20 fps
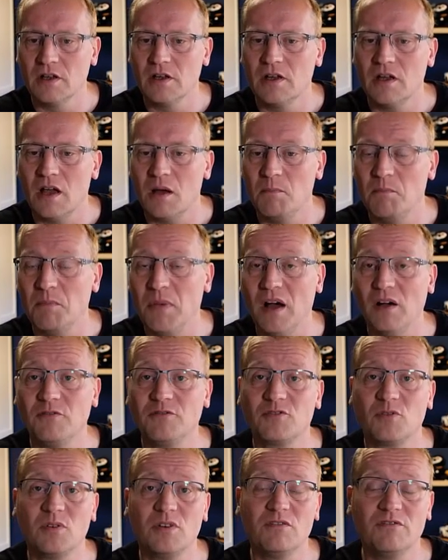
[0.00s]
Above
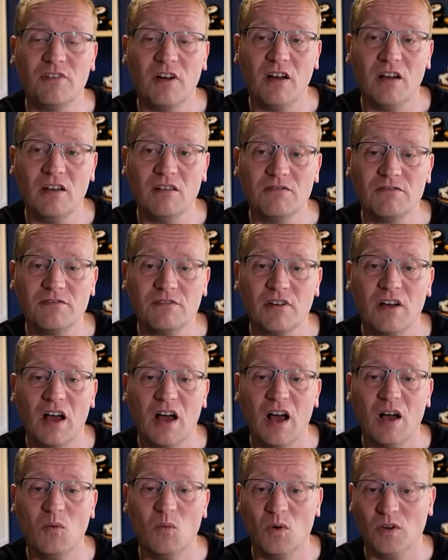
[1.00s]
25,
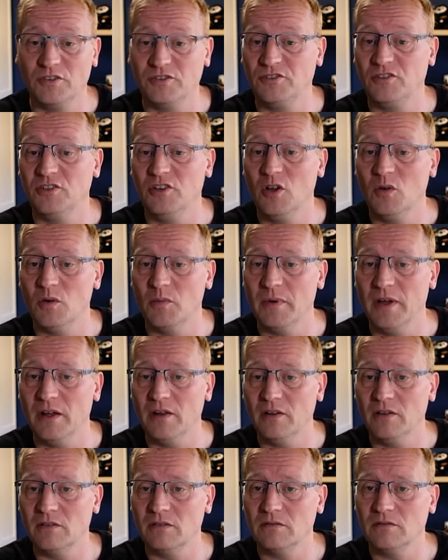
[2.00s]
I want to know about it.